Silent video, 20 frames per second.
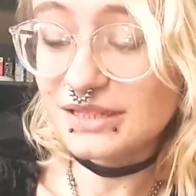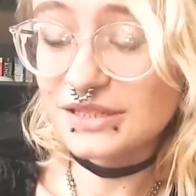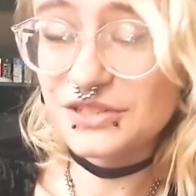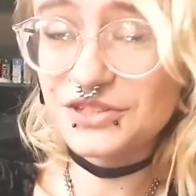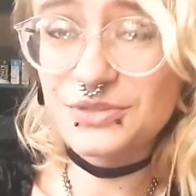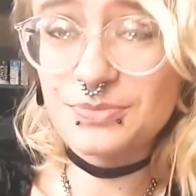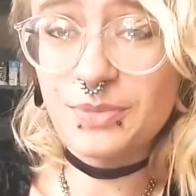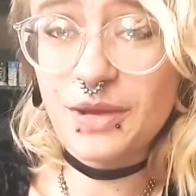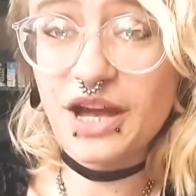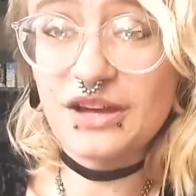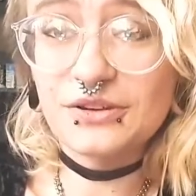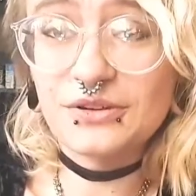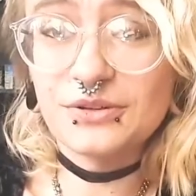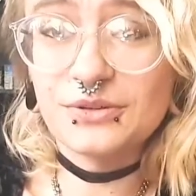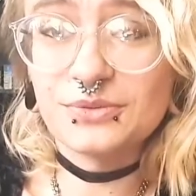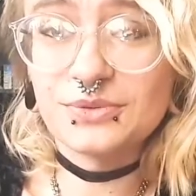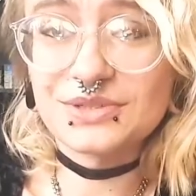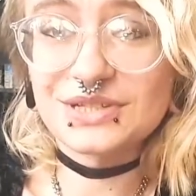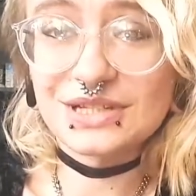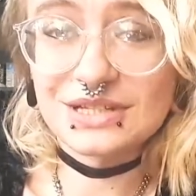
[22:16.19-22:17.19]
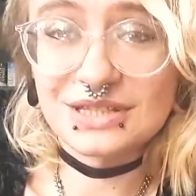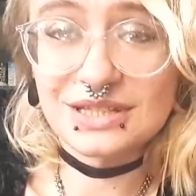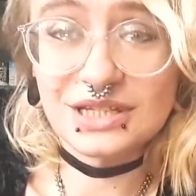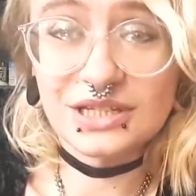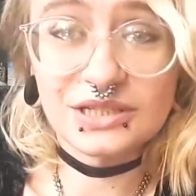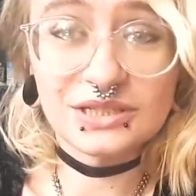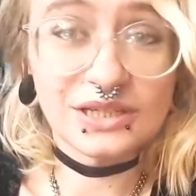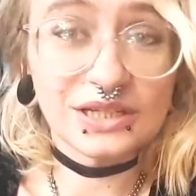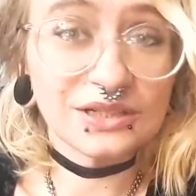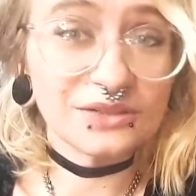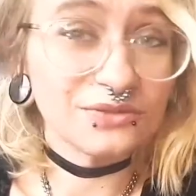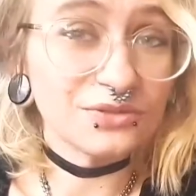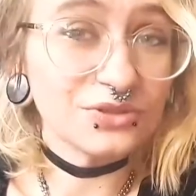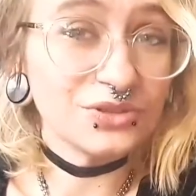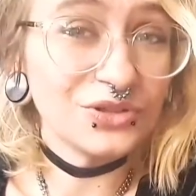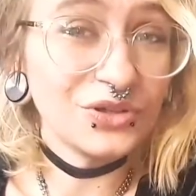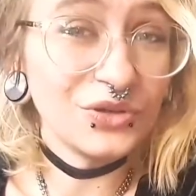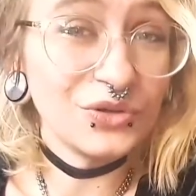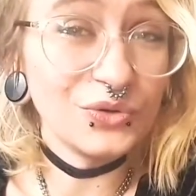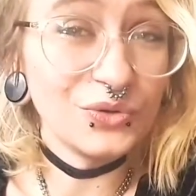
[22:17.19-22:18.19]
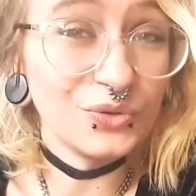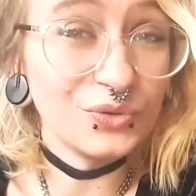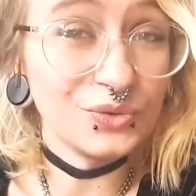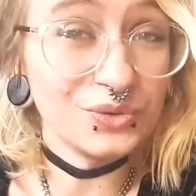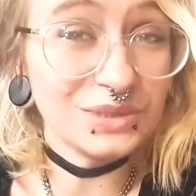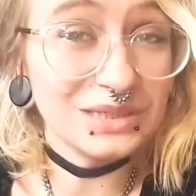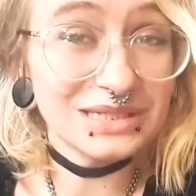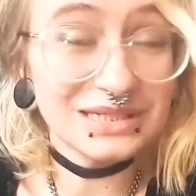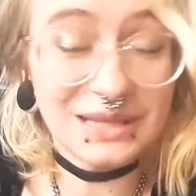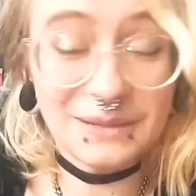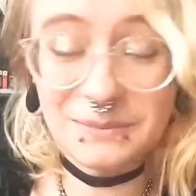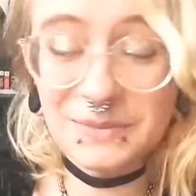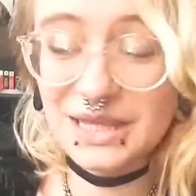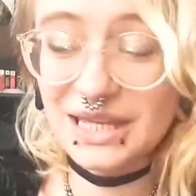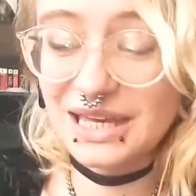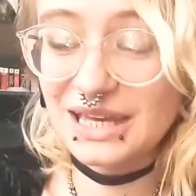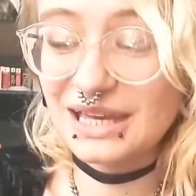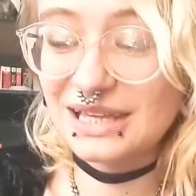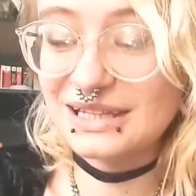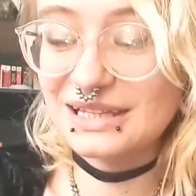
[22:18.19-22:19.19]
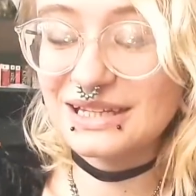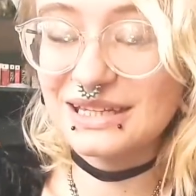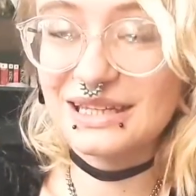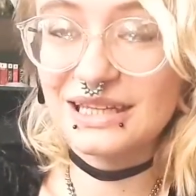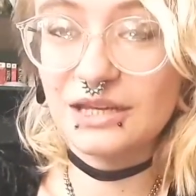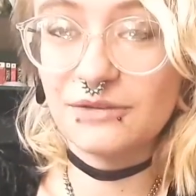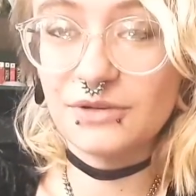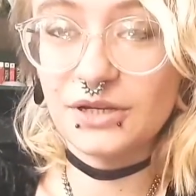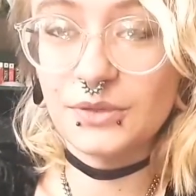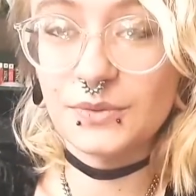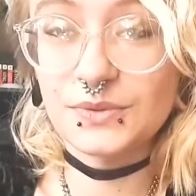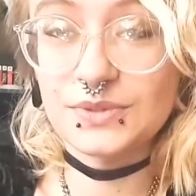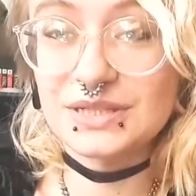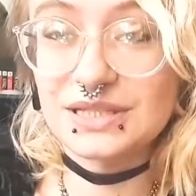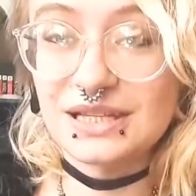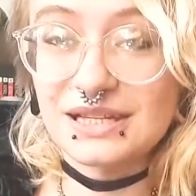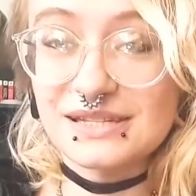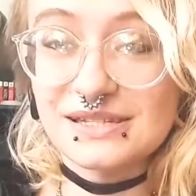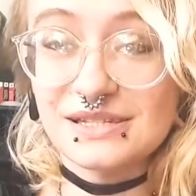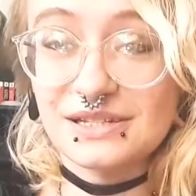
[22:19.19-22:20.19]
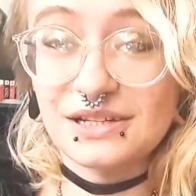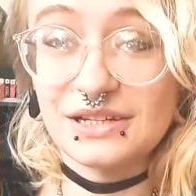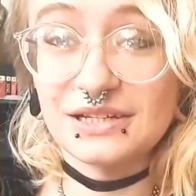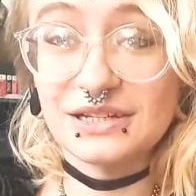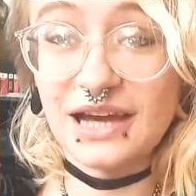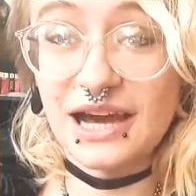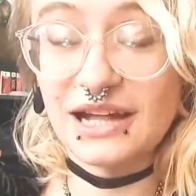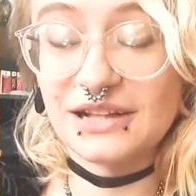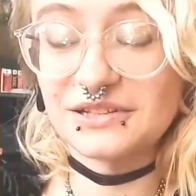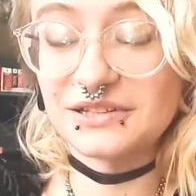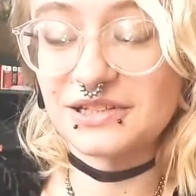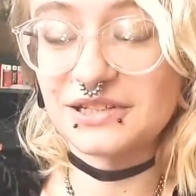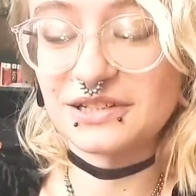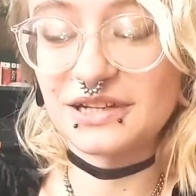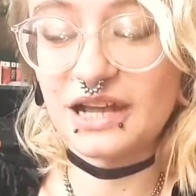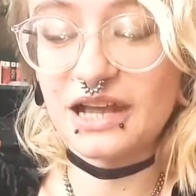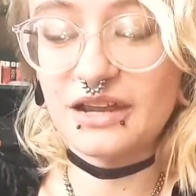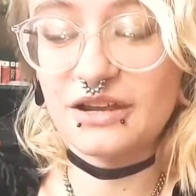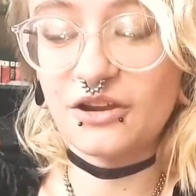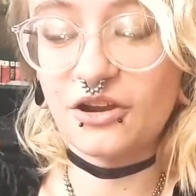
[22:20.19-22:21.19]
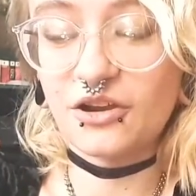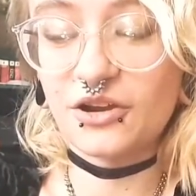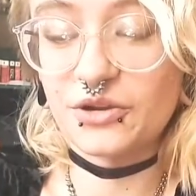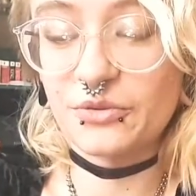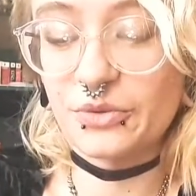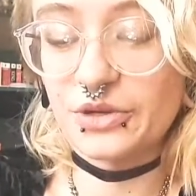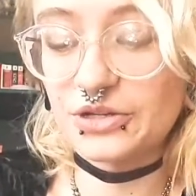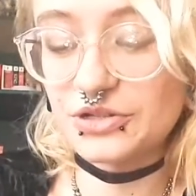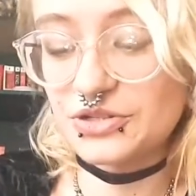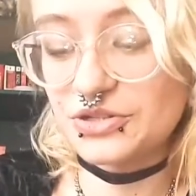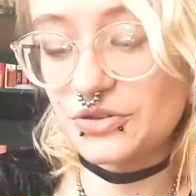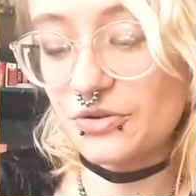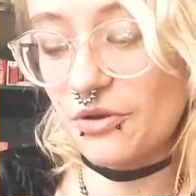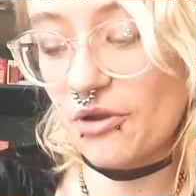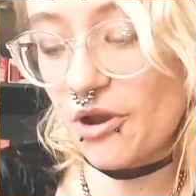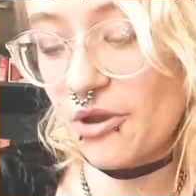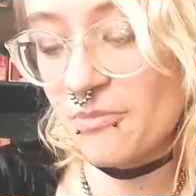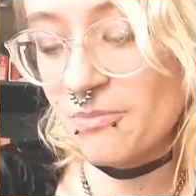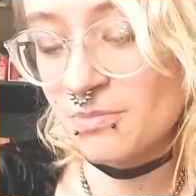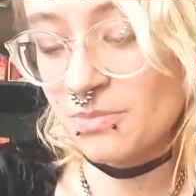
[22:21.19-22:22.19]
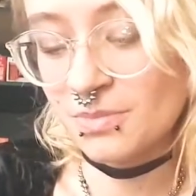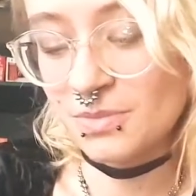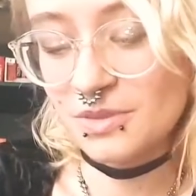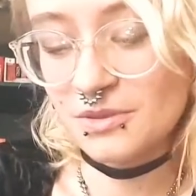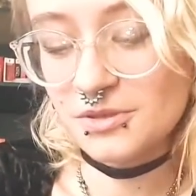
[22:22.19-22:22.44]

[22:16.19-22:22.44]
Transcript: this bottle was, I think, like $2 something, and the keyring was less than $1 at a hardware store.